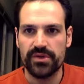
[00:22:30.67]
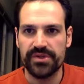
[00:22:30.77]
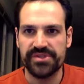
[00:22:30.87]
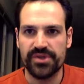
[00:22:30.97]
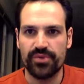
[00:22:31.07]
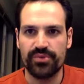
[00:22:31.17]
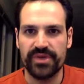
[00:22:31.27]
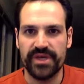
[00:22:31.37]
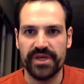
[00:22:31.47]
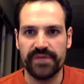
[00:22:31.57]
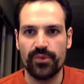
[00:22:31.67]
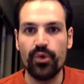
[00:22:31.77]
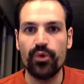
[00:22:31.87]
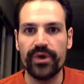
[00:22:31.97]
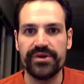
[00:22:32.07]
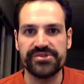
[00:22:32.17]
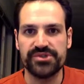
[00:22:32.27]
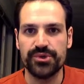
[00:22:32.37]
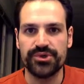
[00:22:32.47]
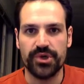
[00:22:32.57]
Let's hope we get, here's
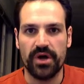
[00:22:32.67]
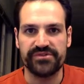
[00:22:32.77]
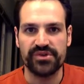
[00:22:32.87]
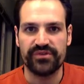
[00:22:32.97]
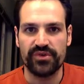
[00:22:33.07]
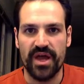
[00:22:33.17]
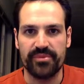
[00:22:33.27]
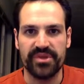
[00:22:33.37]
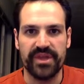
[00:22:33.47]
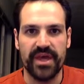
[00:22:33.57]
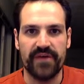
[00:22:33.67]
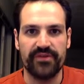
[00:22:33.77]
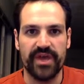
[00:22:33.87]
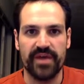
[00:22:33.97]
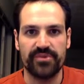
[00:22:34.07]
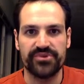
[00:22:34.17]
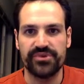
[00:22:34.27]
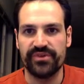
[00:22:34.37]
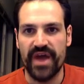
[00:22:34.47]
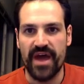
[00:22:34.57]
two troughs overlapping. They have an
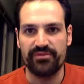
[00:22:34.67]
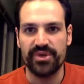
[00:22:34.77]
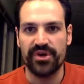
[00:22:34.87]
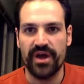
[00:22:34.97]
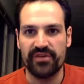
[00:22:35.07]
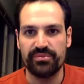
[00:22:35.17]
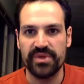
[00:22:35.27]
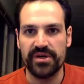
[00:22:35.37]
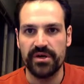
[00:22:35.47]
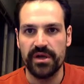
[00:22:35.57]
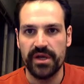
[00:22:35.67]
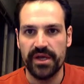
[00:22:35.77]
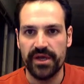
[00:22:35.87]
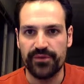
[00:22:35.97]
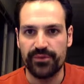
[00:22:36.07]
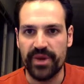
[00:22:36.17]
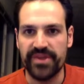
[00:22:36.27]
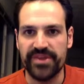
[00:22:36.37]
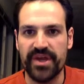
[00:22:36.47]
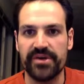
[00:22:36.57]
amplitude of half meter, and
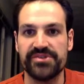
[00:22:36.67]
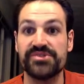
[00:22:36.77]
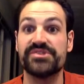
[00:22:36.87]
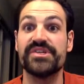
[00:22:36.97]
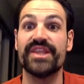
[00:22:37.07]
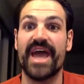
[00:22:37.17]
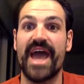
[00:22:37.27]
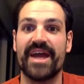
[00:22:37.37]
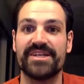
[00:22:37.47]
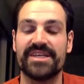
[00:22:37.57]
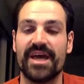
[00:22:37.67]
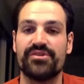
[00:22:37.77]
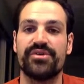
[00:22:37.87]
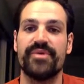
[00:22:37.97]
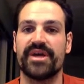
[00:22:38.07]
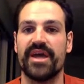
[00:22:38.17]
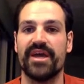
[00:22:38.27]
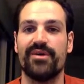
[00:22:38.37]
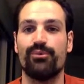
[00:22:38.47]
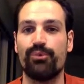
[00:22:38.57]
right there, did you see they added together to make
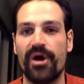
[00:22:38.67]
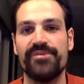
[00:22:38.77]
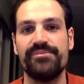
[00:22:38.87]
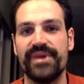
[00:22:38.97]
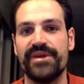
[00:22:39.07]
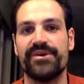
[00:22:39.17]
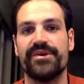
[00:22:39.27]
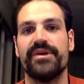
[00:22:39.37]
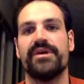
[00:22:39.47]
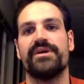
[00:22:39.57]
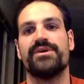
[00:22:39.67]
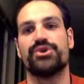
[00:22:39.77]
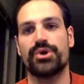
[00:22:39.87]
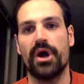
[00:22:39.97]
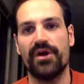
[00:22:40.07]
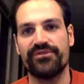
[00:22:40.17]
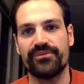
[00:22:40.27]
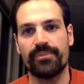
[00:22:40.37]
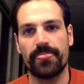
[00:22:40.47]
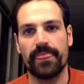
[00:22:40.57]
a 1 meter trough?
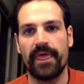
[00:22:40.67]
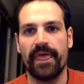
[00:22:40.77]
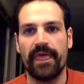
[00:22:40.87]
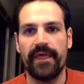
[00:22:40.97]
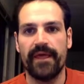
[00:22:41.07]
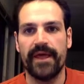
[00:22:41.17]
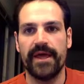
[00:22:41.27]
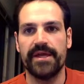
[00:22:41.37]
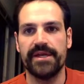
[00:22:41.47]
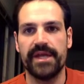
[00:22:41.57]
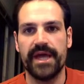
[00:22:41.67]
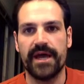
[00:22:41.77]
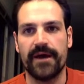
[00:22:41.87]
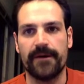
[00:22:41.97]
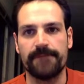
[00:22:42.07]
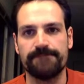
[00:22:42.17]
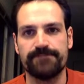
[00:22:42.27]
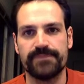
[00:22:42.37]
And now